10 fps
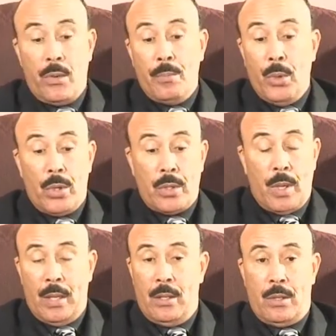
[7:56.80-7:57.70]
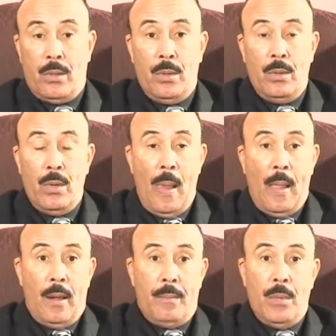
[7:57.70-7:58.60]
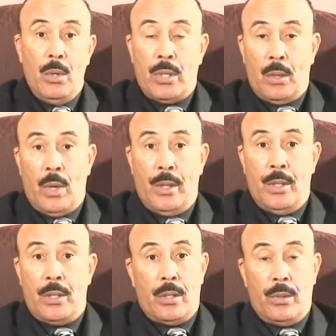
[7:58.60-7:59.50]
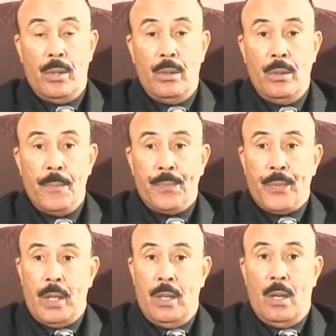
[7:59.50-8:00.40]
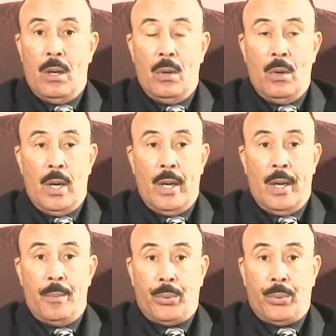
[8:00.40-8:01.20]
through books, whether it's through music, whether it's through, you know,